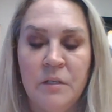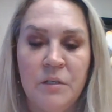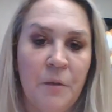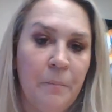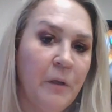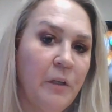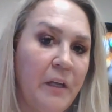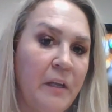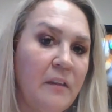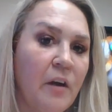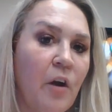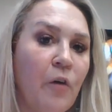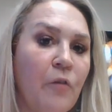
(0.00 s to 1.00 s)
Typically,
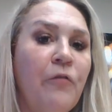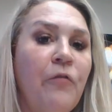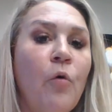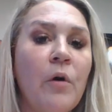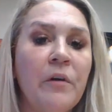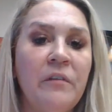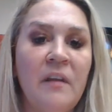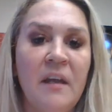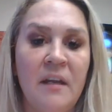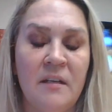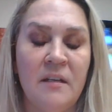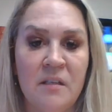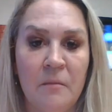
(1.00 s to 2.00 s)
there are four
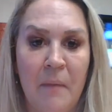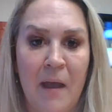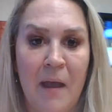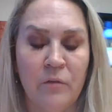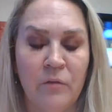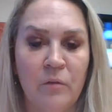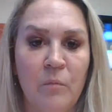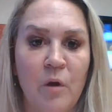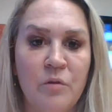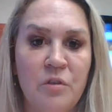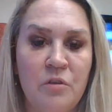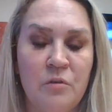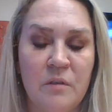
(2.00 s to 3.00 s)
things that matter the
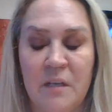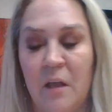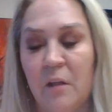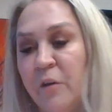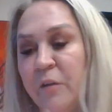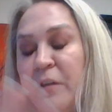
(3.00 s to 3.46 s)
most to a seller,